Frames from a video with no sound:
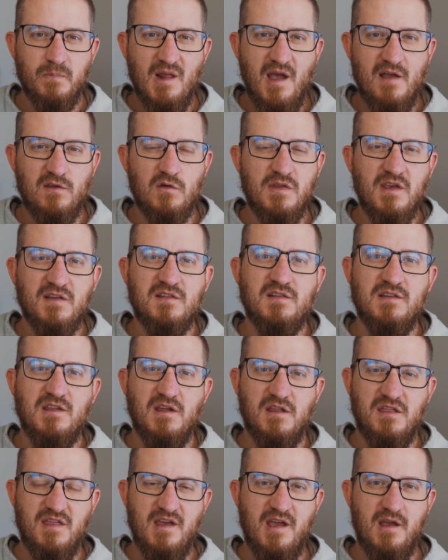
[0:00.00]
And so this is
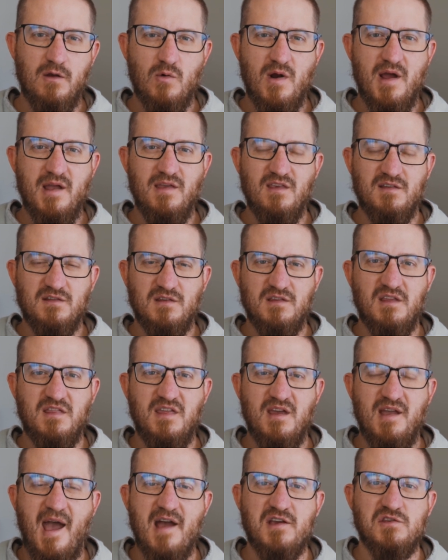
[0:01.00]
the thing, right? This is the
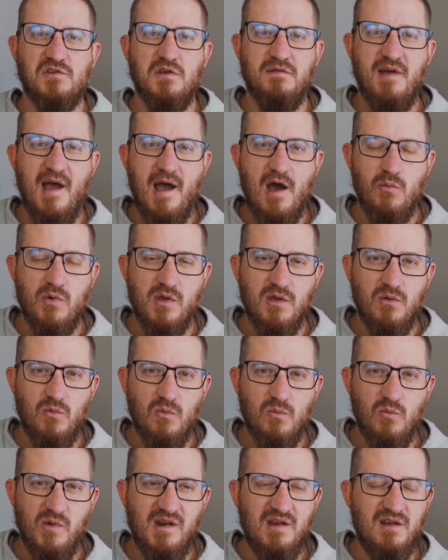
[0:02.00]
thing actually of how we,
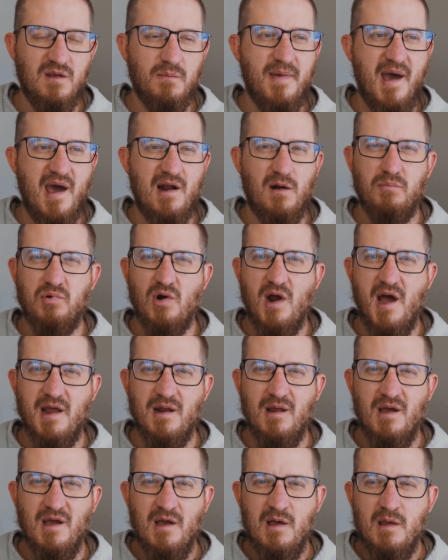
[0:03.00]
we need to battle
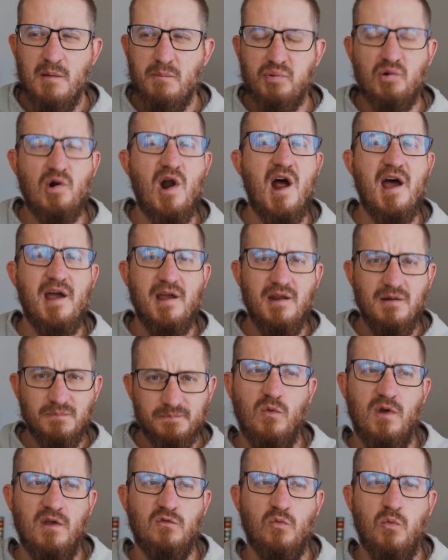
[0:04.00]
pride. Pride,
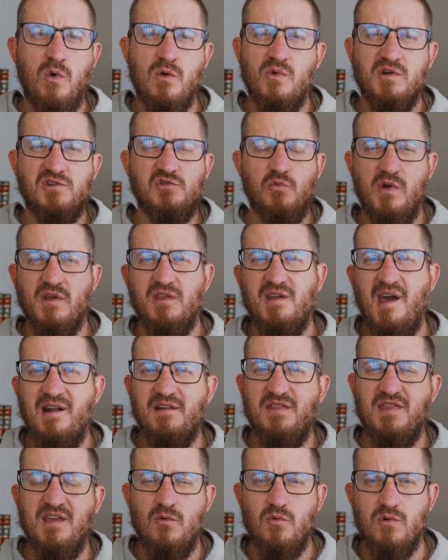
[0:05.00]
it's when we're, we kind
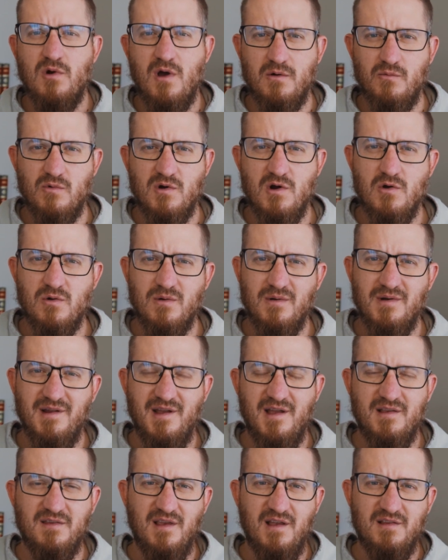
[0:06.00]
of think we're on our own.
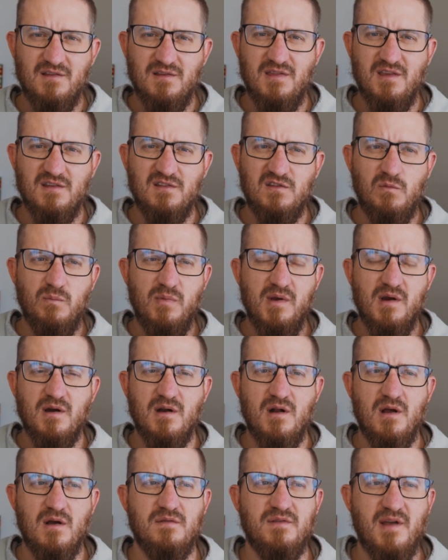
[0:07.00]
It's, it's the
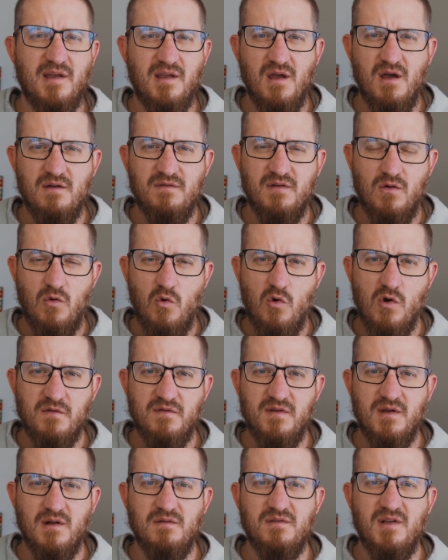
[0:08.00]
spirit of like, of an
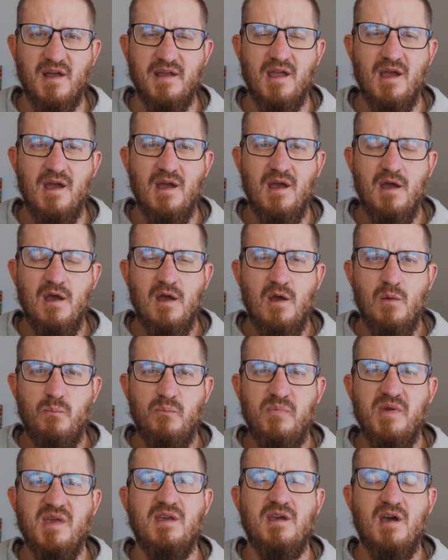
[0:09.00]
orphan, of like,
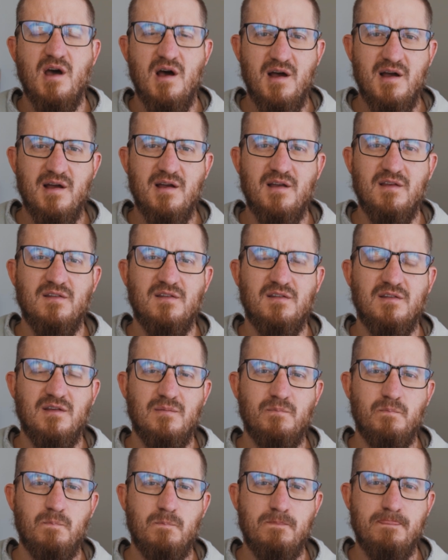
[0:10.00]
because
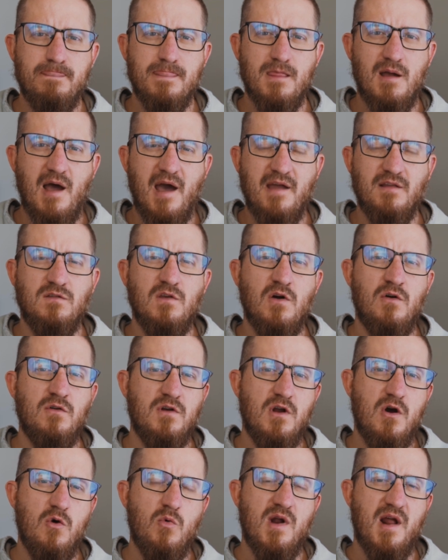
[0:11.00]
I don't
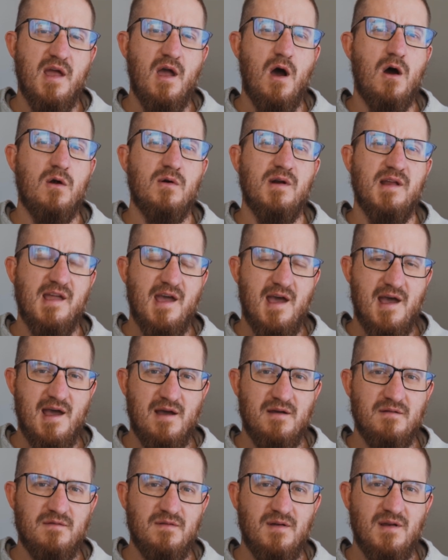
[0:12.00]
know what I already
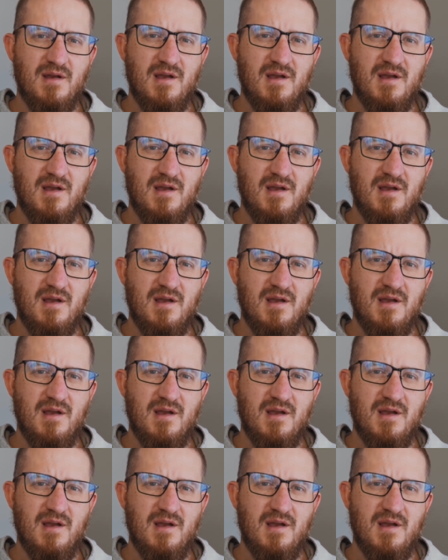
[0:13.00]
have,